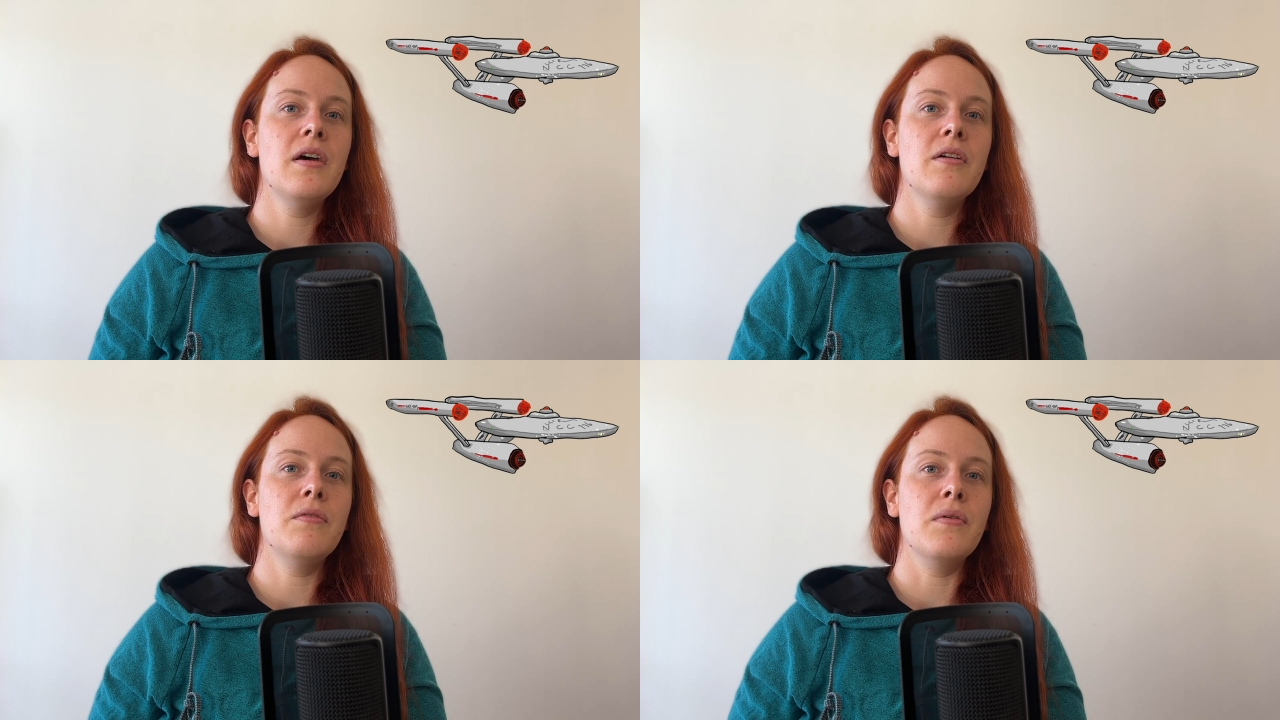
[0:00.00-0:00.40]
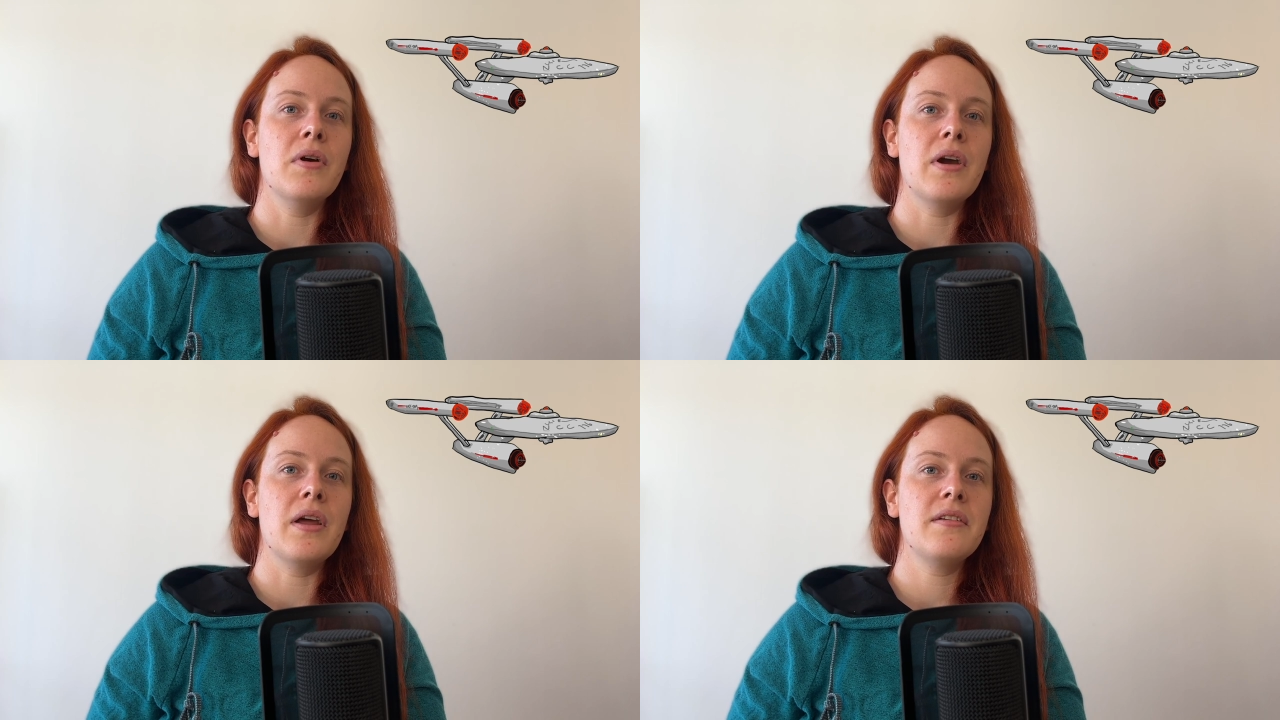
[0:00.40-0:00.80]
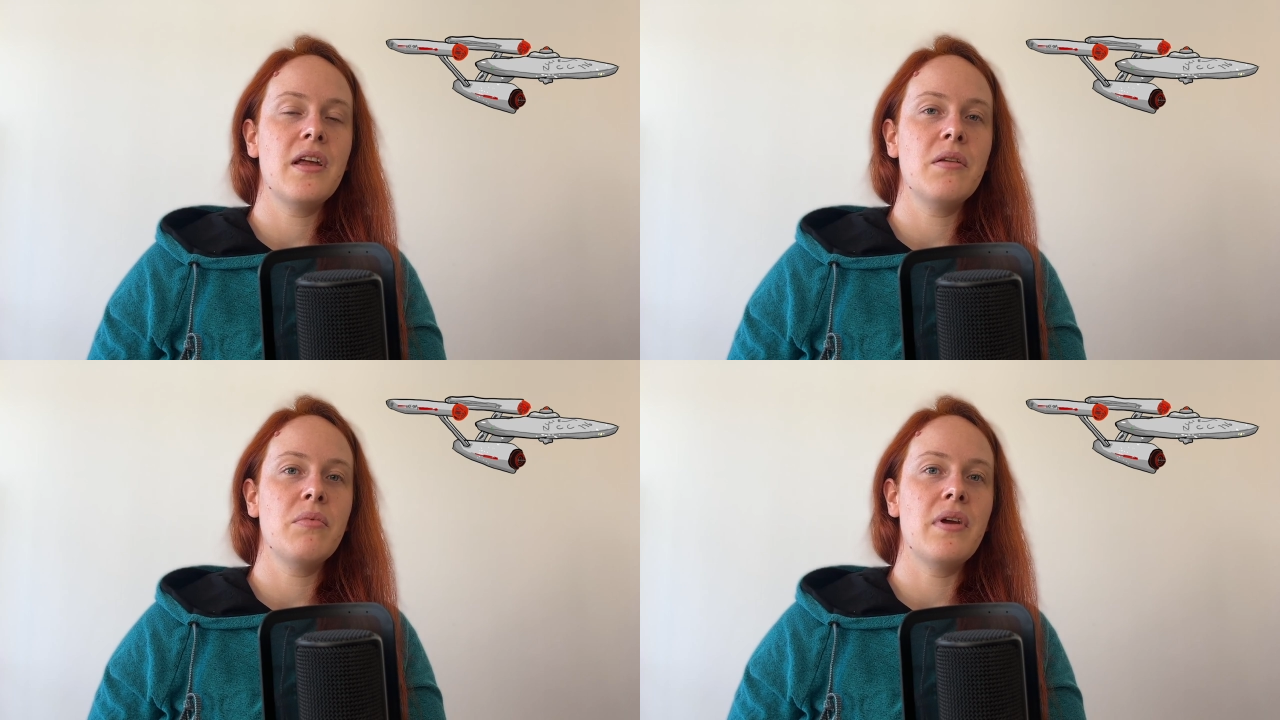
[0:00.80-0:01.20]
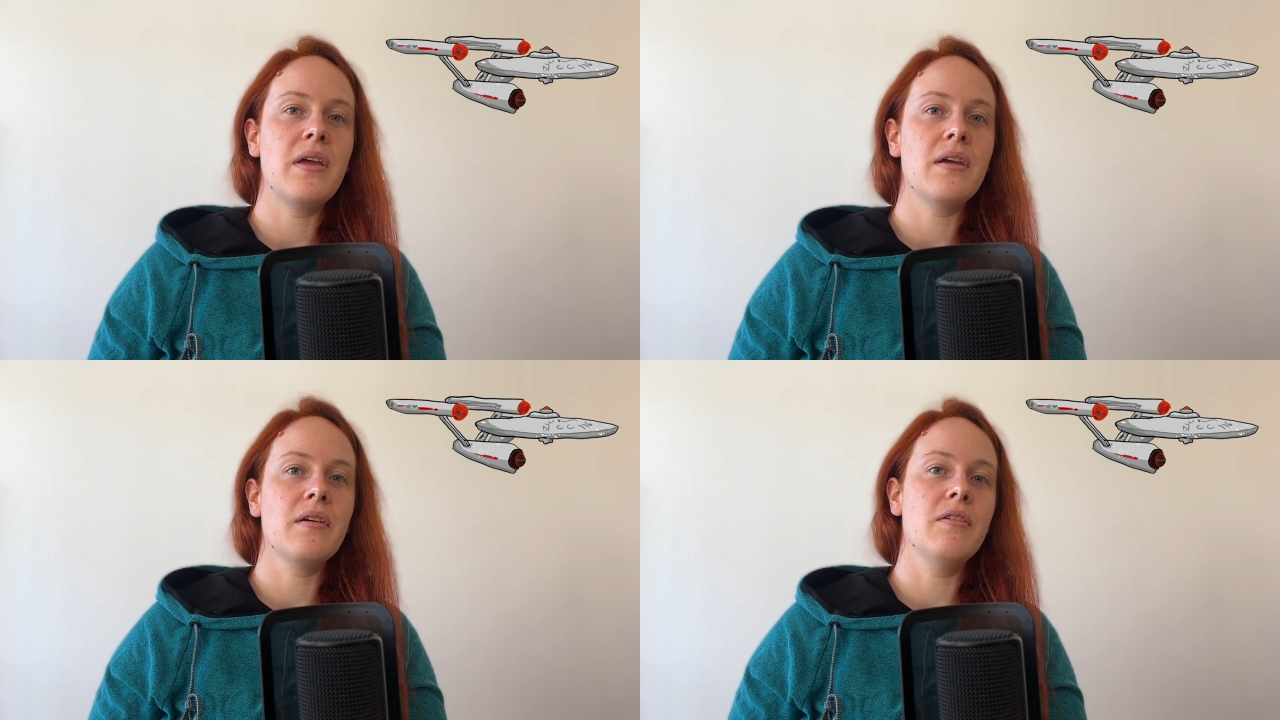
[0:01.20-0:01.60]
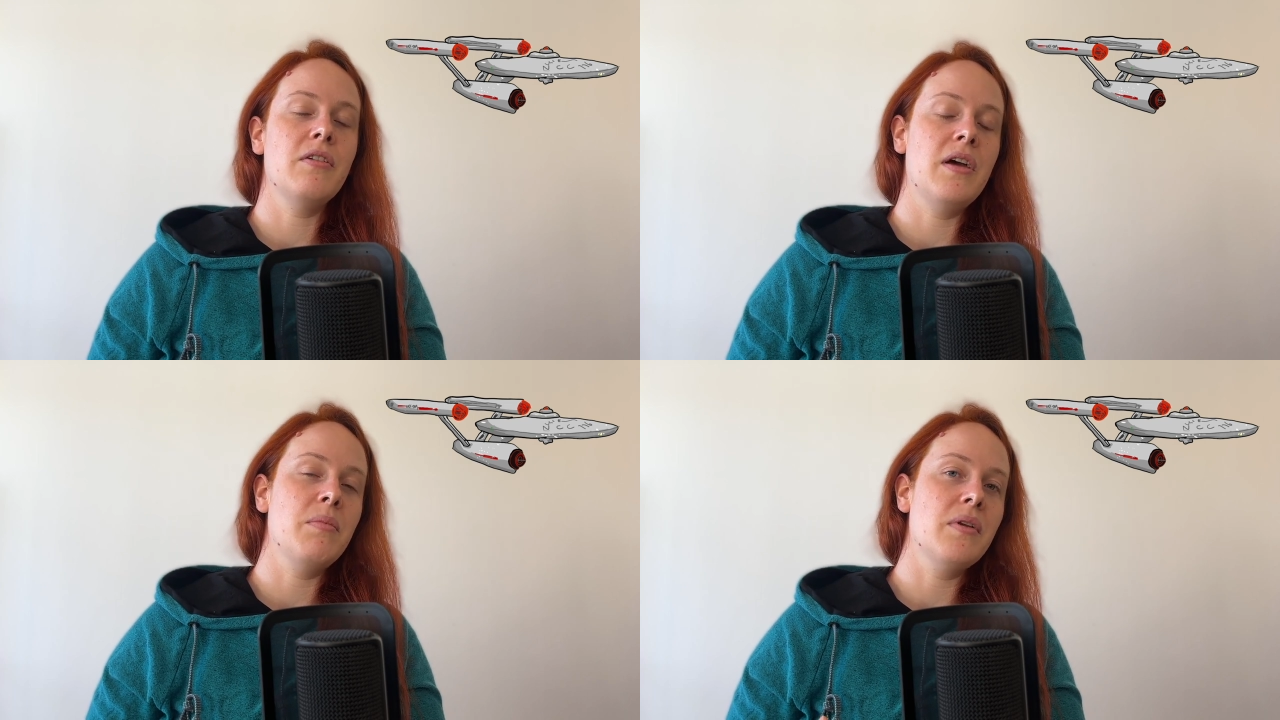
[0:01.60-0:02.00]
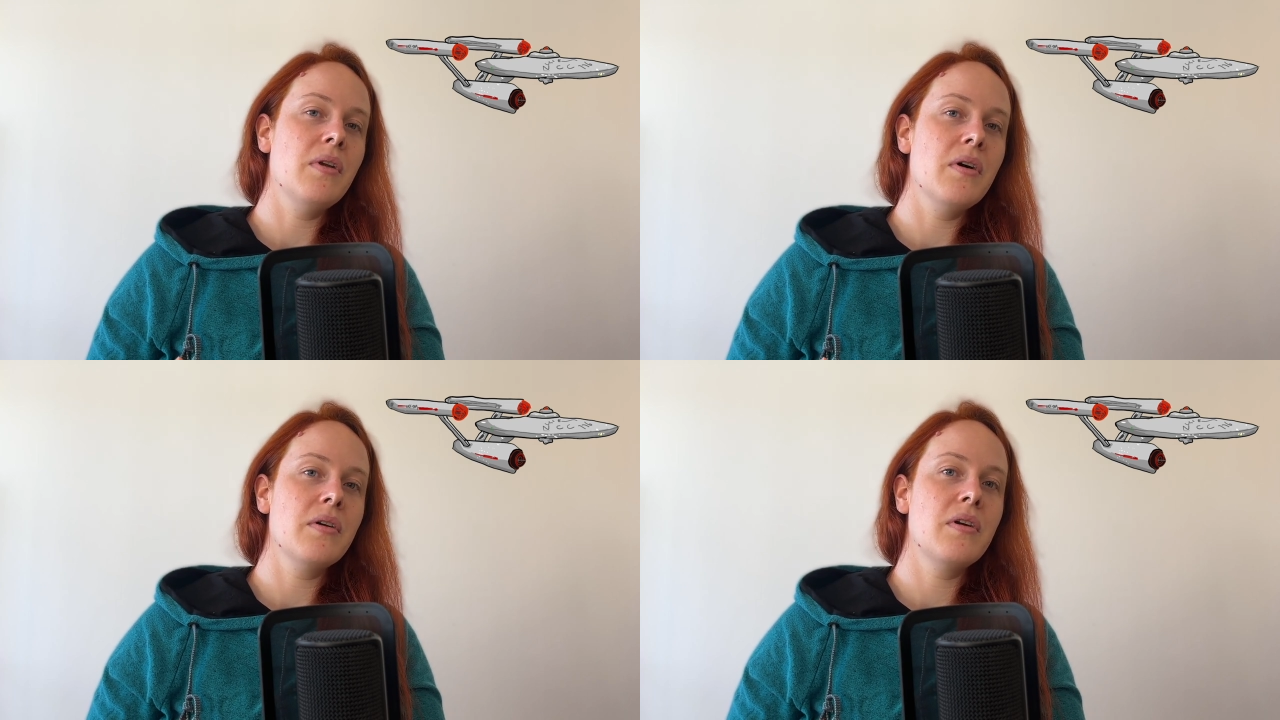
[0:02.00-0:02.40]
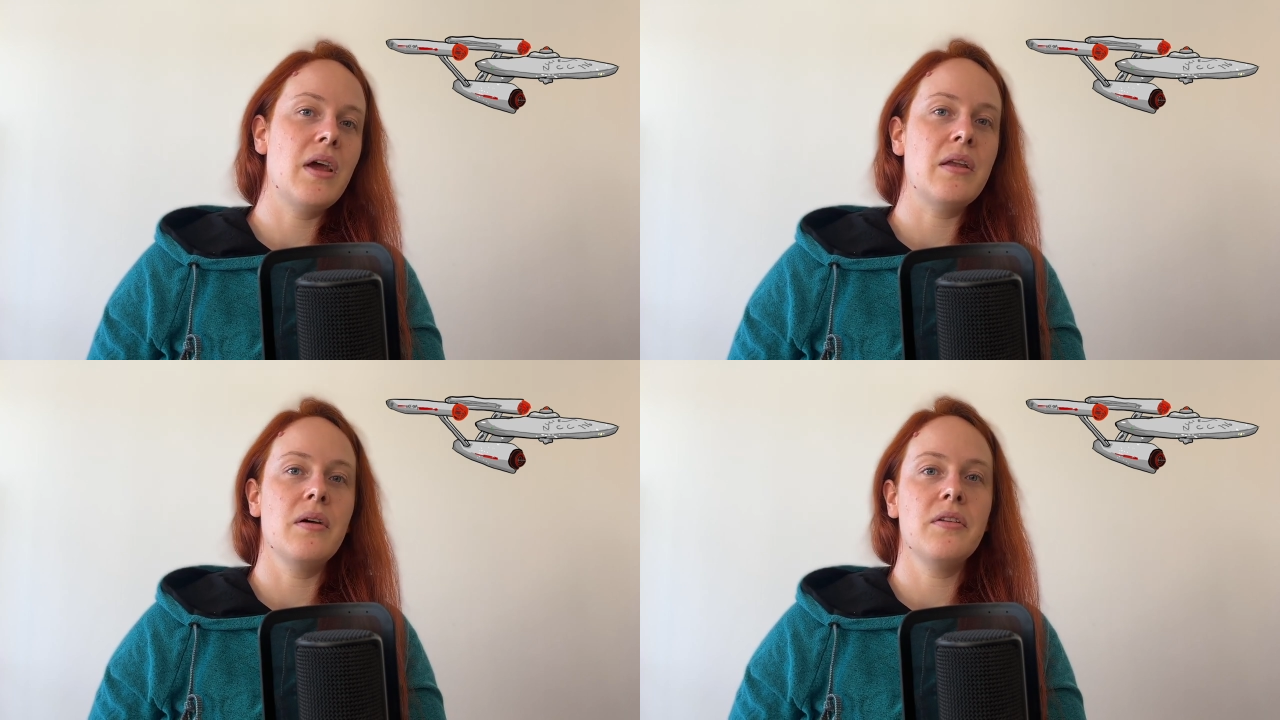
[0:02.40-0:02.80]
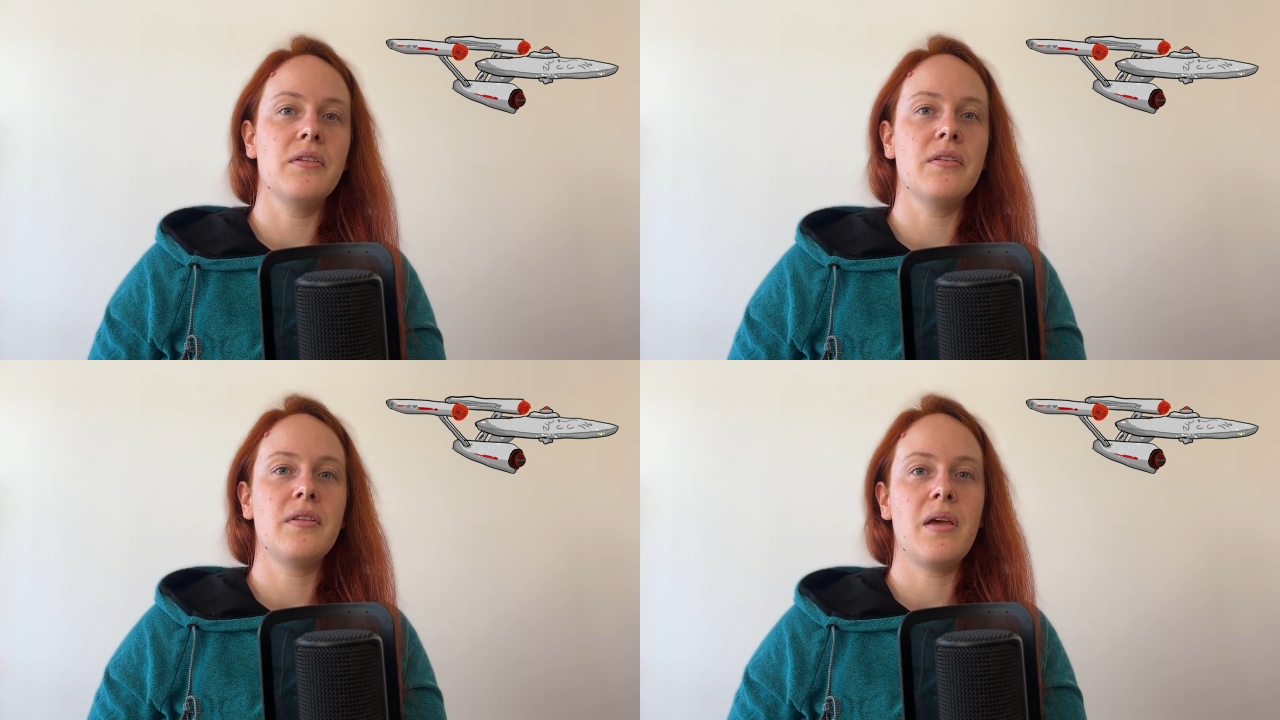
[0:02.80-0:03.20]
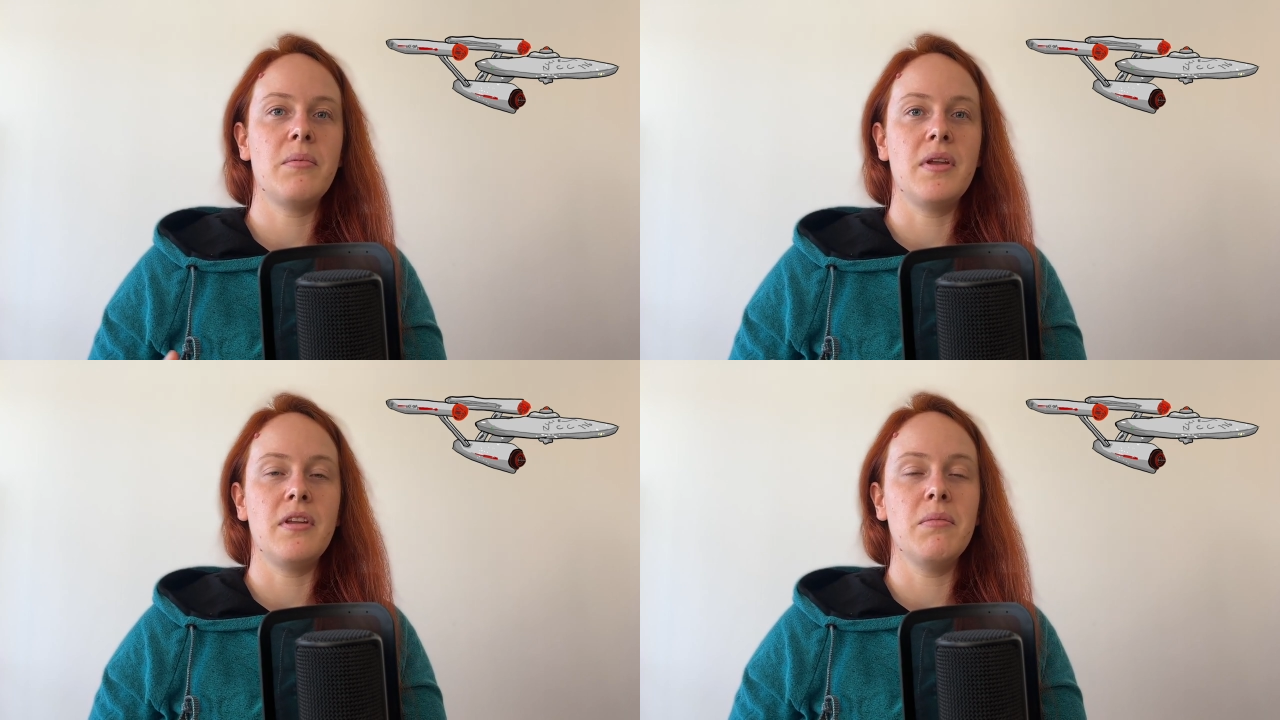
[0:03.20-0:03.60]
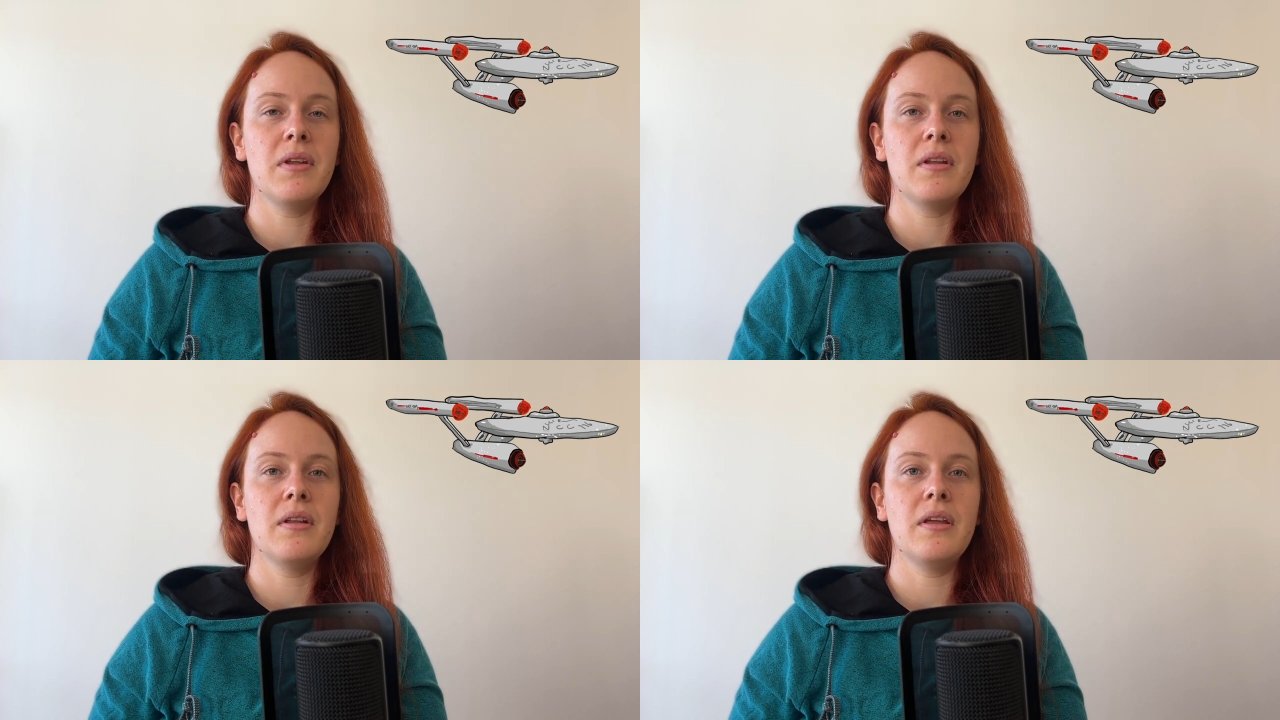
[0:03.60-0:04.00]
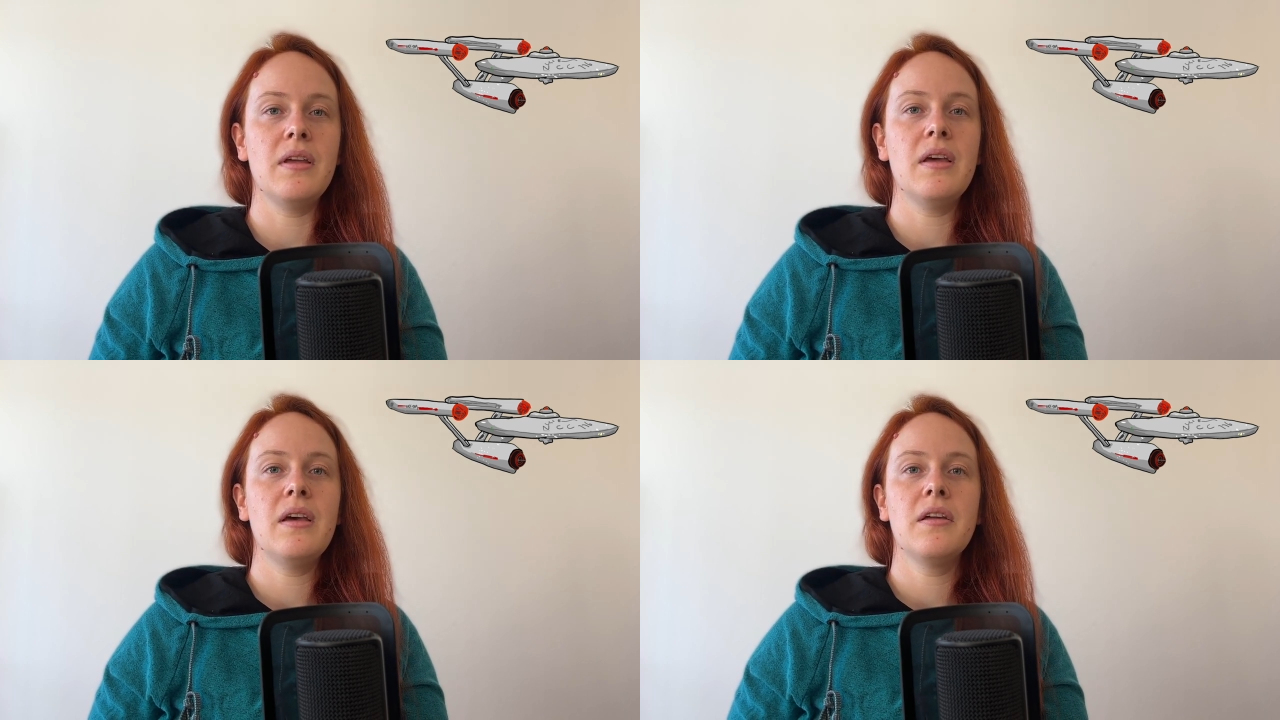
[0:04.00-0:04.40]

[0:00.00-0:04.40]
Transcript: for a jailbreak a bit longer and not just update immediately.